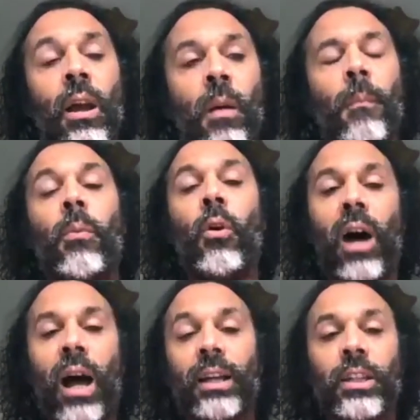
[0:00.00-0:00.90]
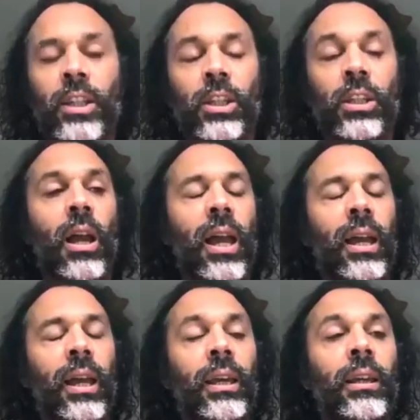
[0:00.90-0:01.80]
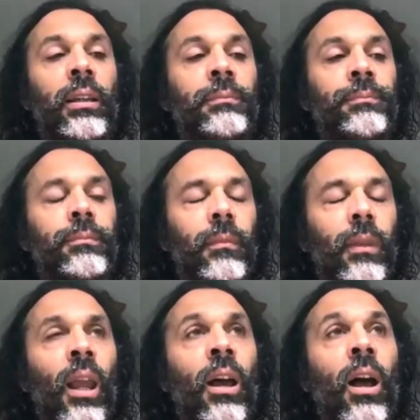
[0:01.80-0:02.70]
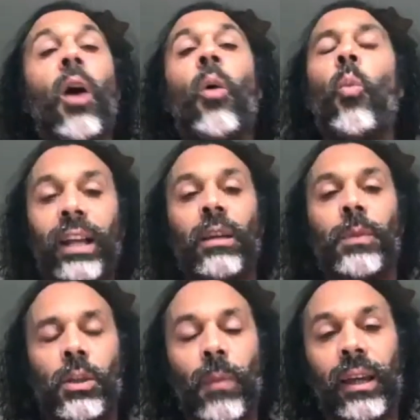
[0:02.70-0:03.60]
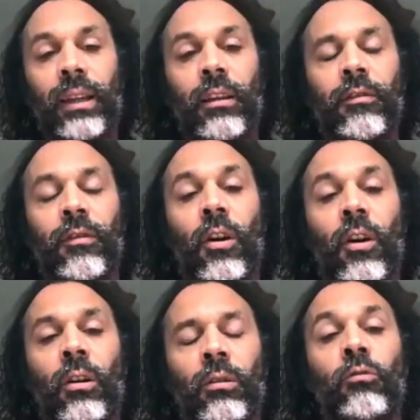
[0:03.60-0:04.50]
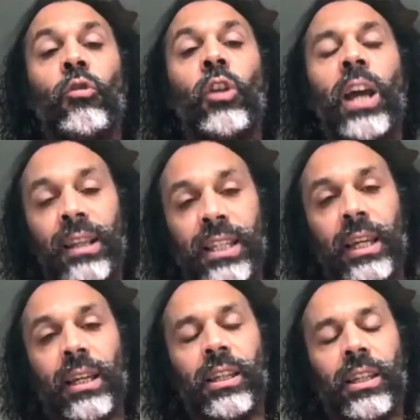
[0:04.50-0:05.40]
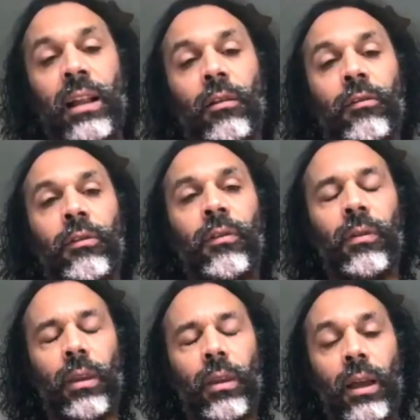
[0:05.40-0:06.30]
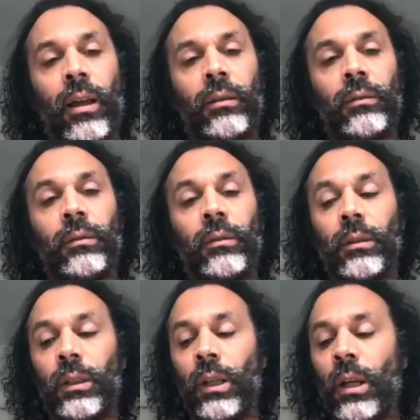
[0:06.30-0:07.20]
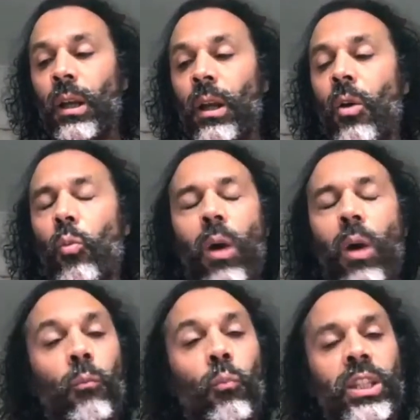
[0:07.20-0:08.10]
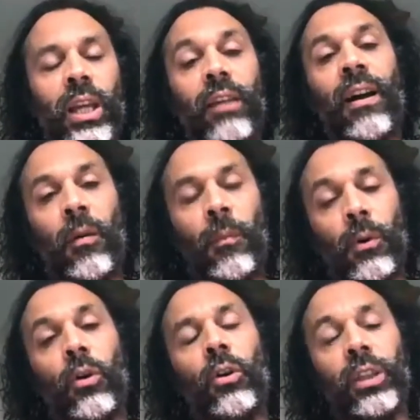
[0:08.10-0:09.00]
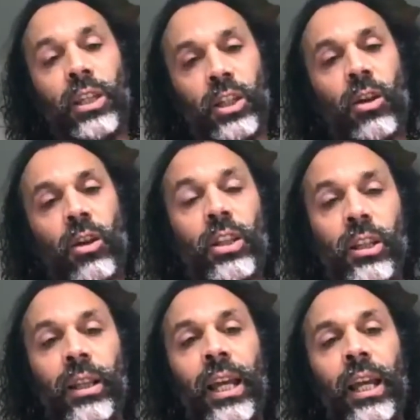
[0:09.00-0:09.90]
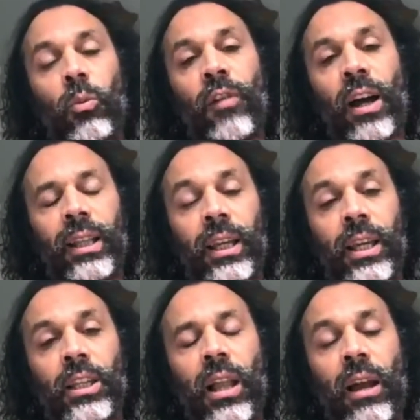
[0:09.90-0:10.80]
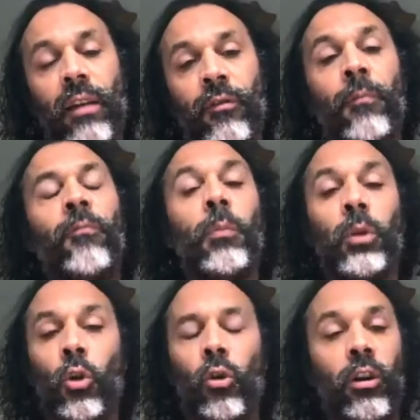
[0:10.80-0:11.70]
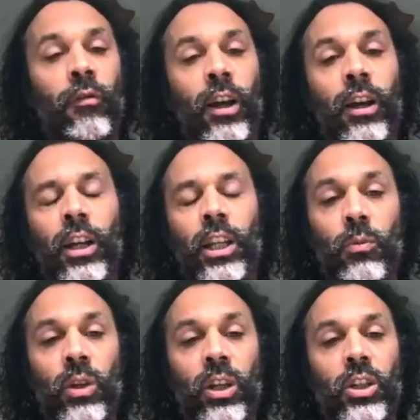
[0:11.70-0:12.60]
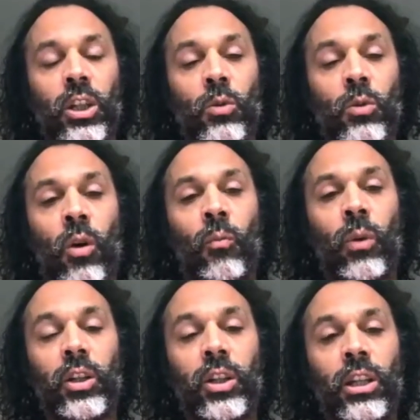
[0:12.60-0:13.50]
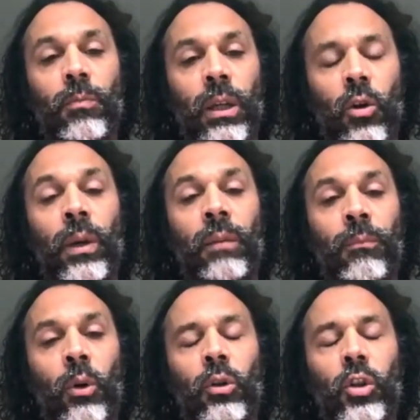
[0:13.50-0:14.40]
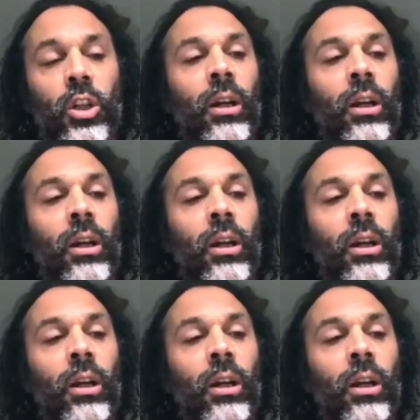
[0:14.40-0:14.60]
but as a wider perspective on reality itself. And when we take that on board, it's starting to link with ideas like the pluriverse, which is one which is becoming much